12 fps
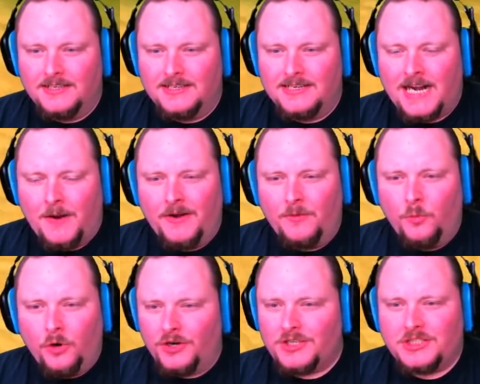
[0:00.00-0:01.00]
Now it
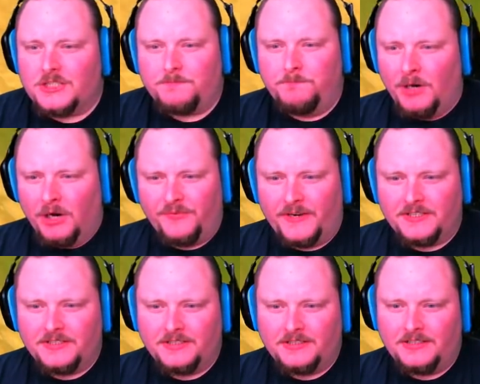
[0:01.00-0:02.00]
works
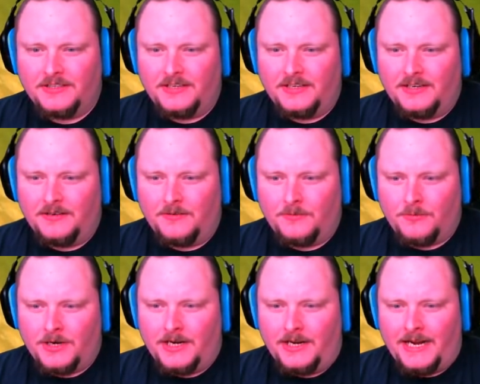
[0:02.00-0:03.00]
perfect.
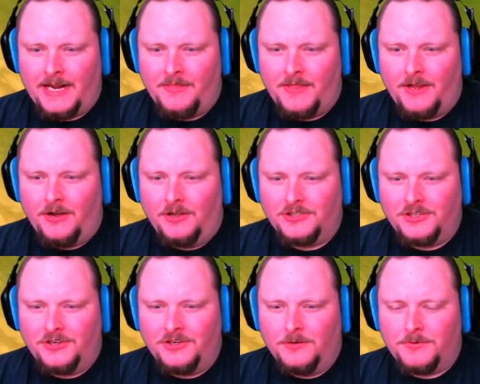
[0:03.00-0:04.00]
And they all
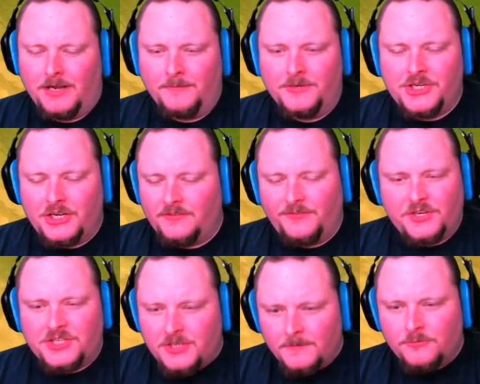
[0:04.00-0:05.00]
turn no problem. Just for
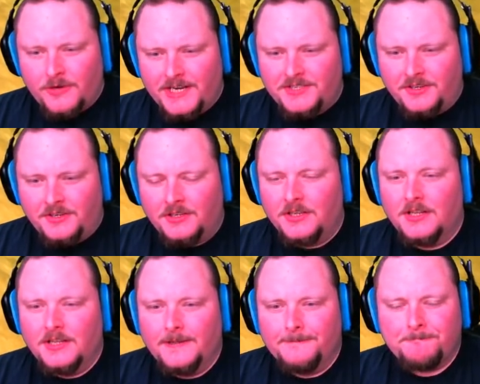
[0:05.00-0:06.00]
some reason,
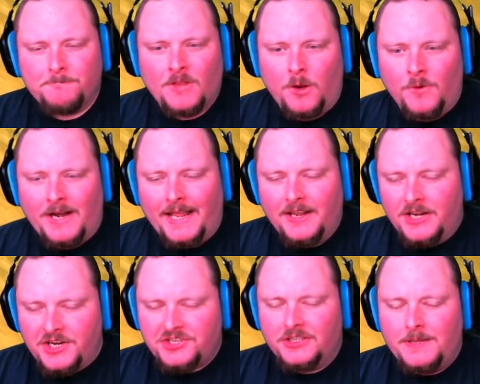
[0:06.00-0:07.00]
when I
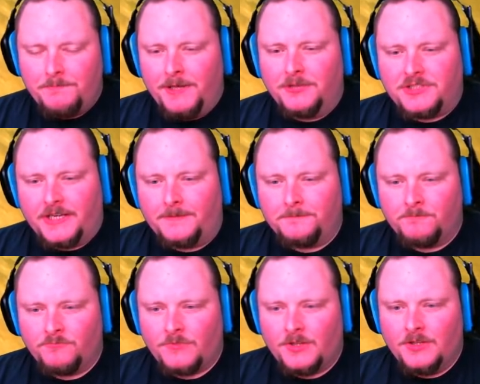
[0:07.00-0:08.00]
initially built it,
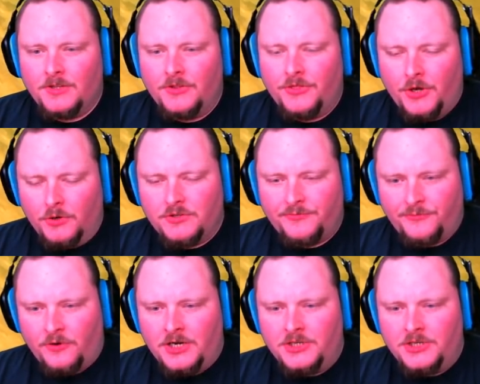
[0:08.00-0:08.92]
those front